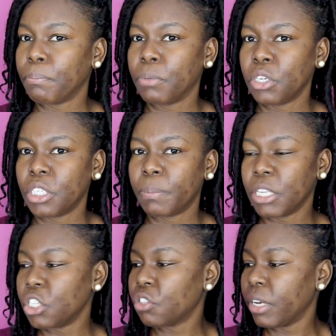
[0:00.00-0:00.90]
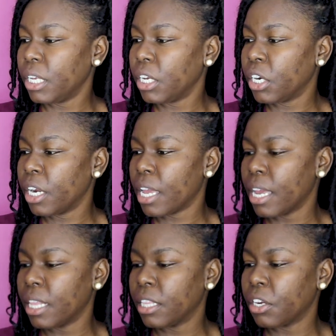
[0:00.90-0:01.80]
beauty sponges right here,
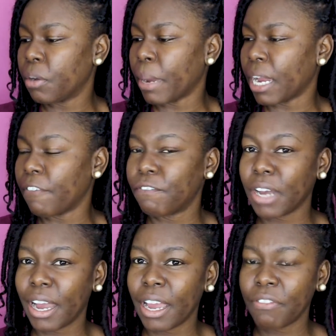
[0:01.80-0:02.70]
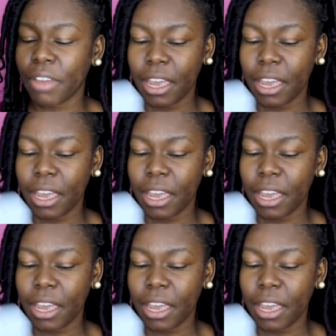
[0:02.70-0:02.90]
and they're a pack of 5.